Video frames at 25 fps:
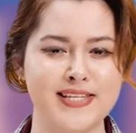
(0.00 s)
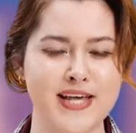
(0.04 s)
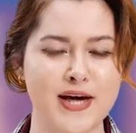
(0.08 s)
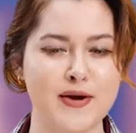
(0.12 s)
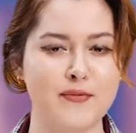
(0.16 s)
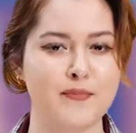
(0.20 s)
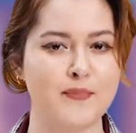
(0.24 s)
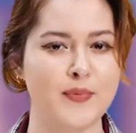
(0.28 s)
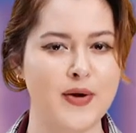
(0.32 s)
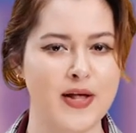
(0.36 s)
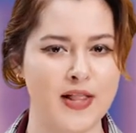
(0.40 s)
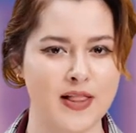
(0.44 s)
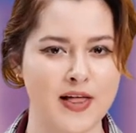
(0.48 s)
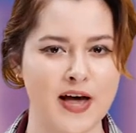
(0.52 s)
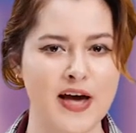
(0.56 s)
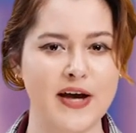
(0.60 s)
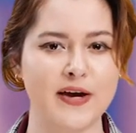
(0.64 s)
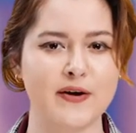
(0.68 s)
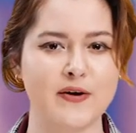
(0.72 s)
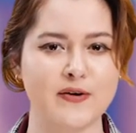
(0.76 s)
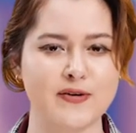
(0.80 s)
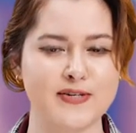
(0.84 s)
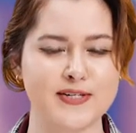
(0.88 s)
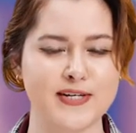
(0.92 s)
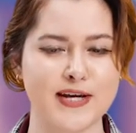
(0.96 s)
that bell
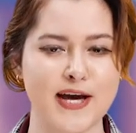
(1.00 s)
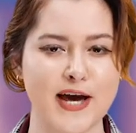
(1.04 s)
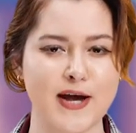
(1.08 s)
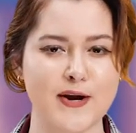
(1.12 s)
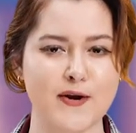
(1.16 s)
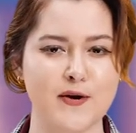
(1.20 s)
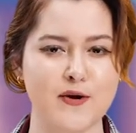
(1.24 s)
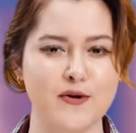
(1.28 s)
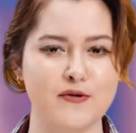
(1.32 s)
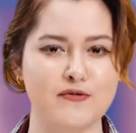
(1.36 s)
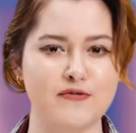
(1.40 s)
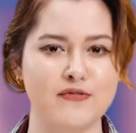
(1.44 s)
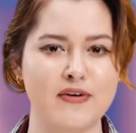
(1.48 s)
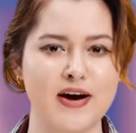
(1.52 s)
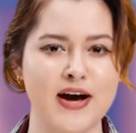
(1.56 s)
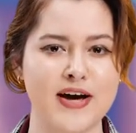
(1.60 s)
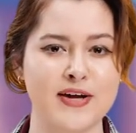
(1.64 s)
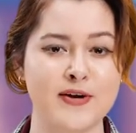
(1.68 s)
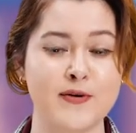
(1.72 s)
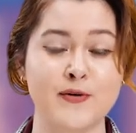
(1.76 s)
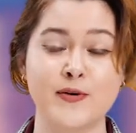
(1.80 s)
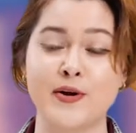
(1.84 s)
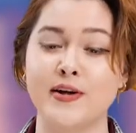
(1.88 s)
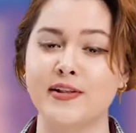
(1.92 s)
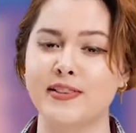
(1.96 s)
icon to get
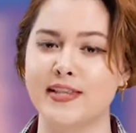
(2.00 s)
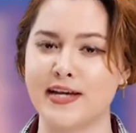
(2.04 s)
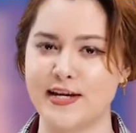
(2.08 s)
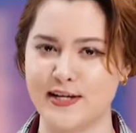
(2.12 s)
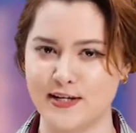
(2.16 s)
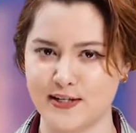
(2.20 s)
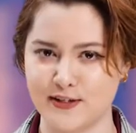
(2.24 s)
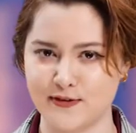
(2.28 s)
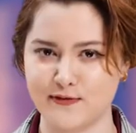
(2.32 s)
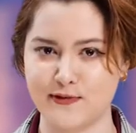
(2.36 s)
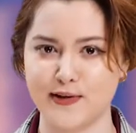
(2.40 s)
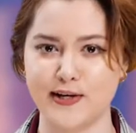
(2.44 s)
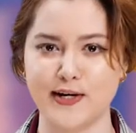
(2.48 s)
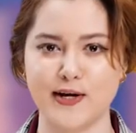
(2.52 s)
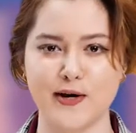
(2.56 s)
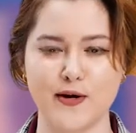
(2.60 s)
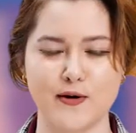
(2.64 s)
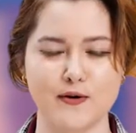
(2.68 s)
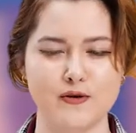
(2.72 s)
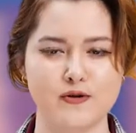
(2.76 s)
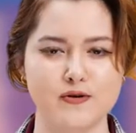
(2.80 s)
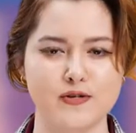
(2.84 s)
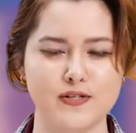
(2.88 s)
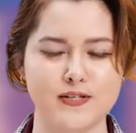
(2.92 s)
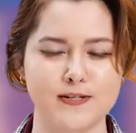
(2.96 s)
notified on our latest
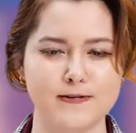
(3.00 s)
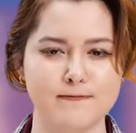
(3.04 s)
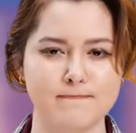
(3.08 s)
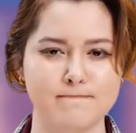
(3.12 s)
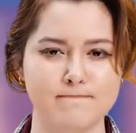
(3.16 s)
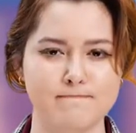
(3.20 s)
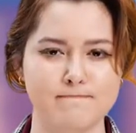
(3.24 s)
videos.